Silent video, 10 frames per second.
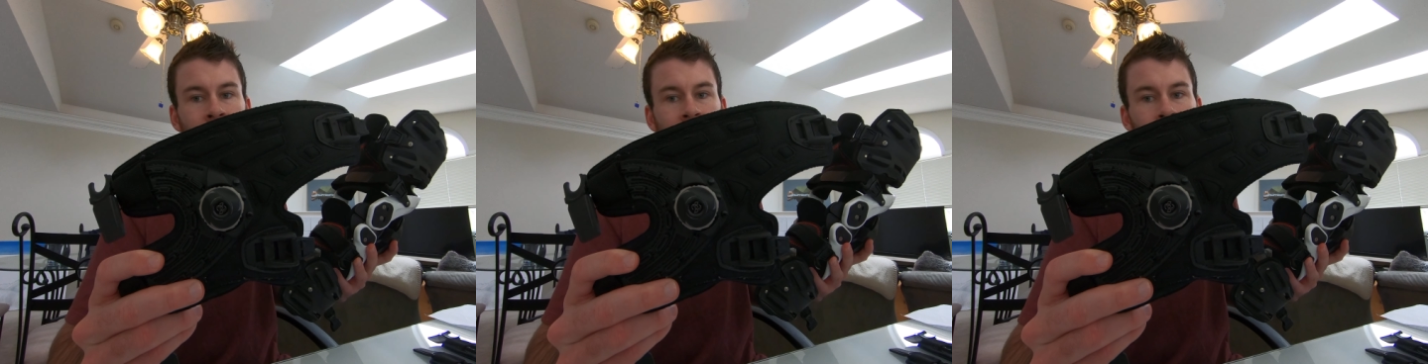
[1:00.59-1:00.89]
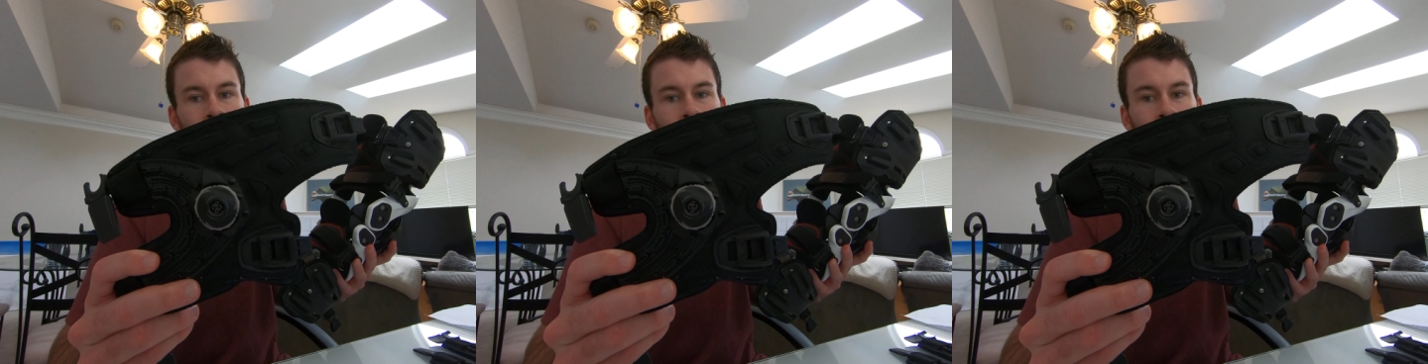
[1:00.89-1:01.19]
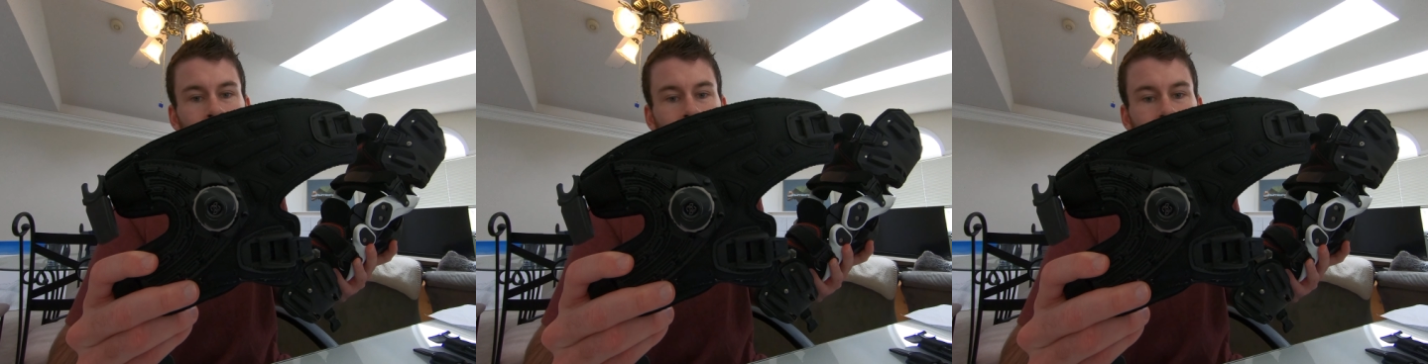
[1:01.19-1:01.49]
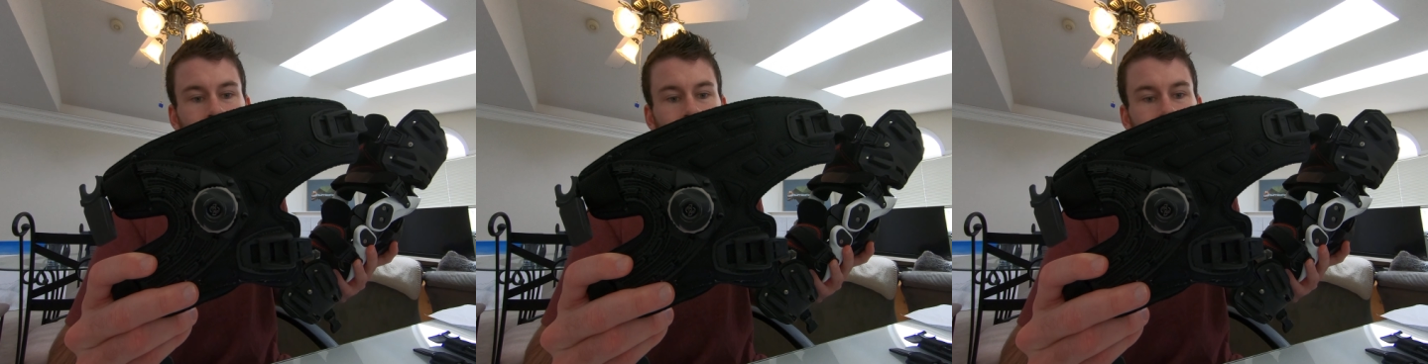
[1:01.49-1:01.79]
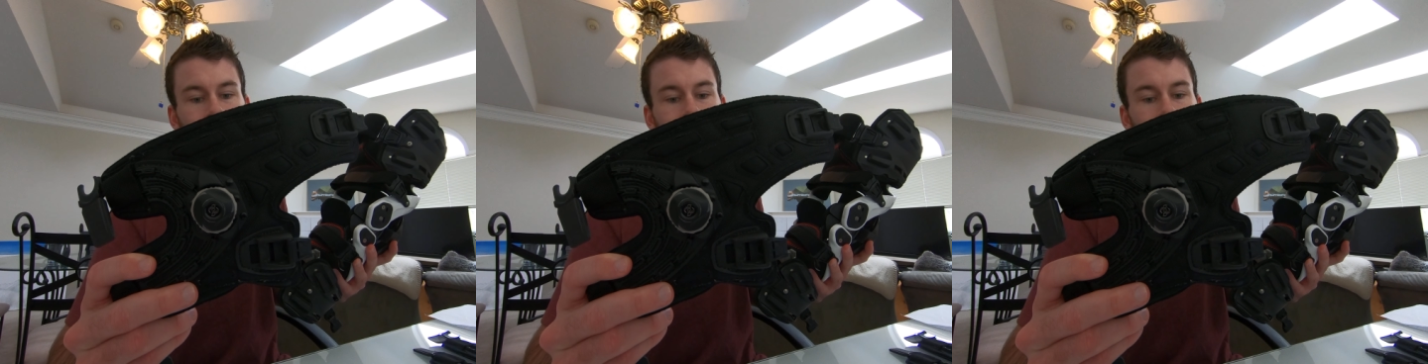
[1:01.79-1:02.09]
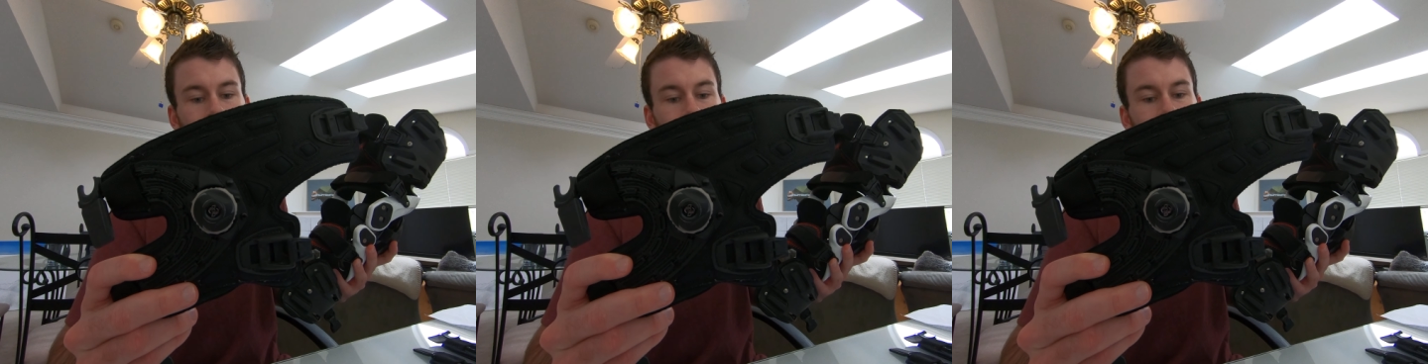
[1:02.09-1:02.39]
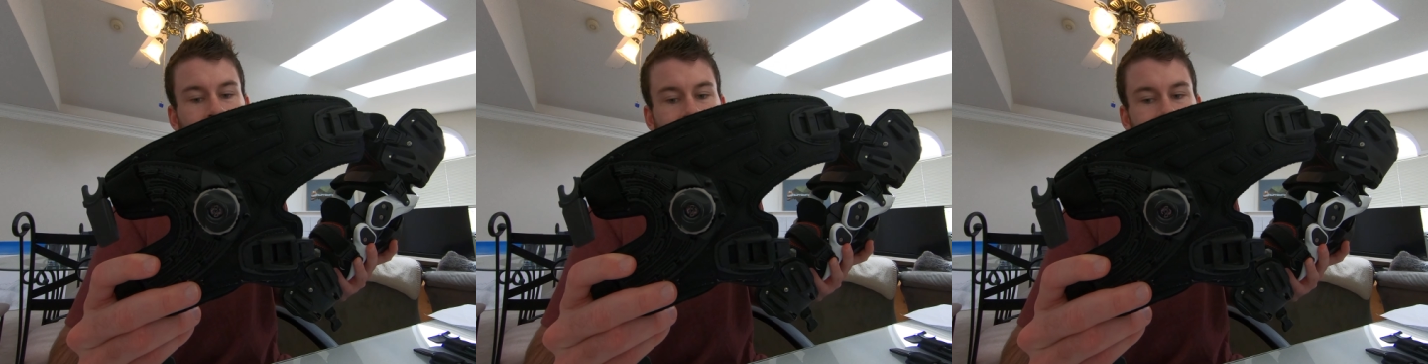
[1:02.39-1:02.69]
So if you
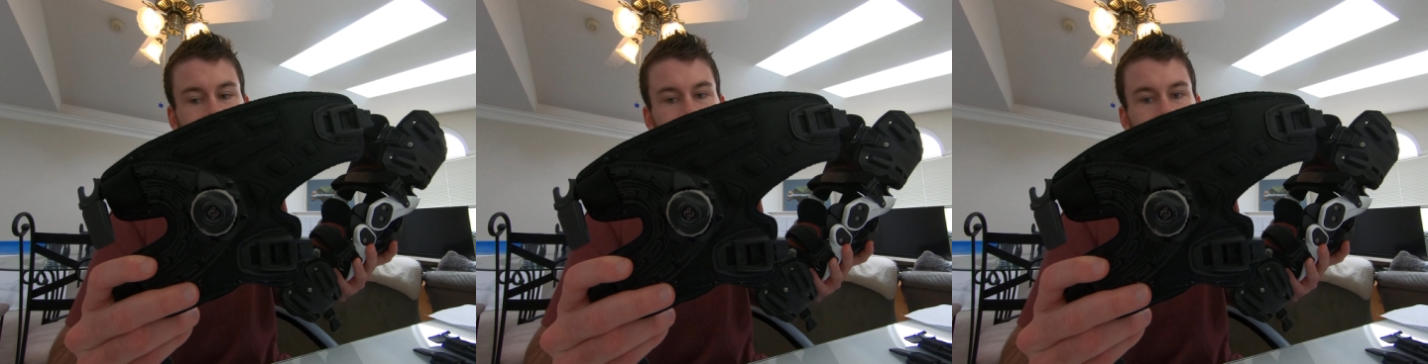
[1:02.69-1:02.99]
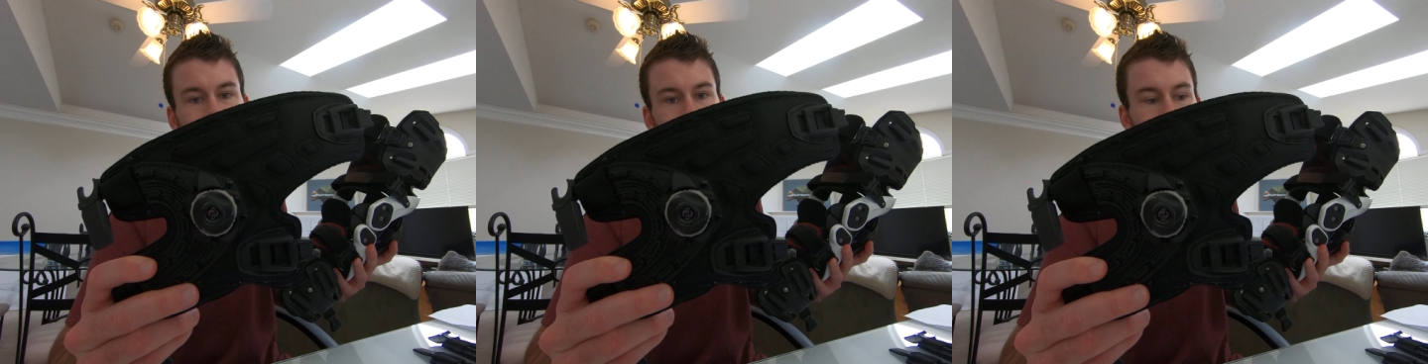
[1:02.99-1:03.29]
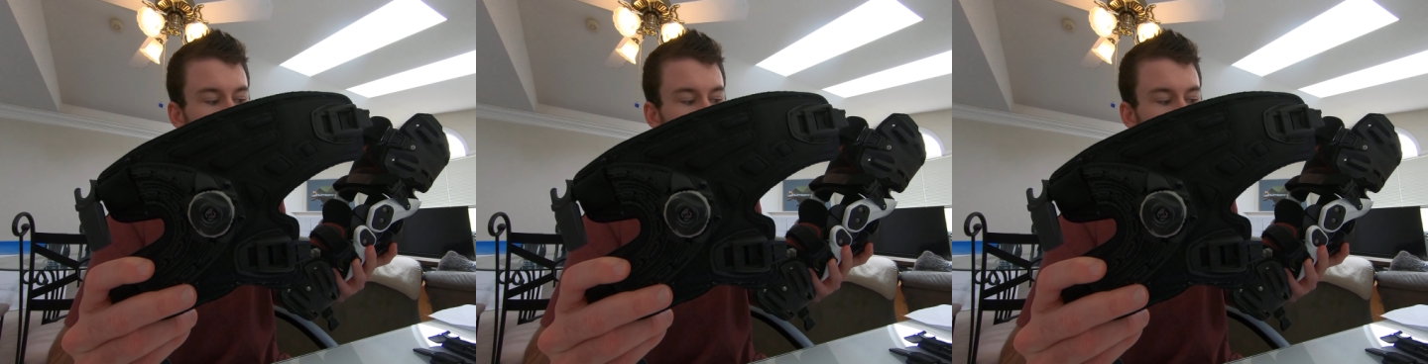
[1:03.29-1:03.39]
guys have seen this and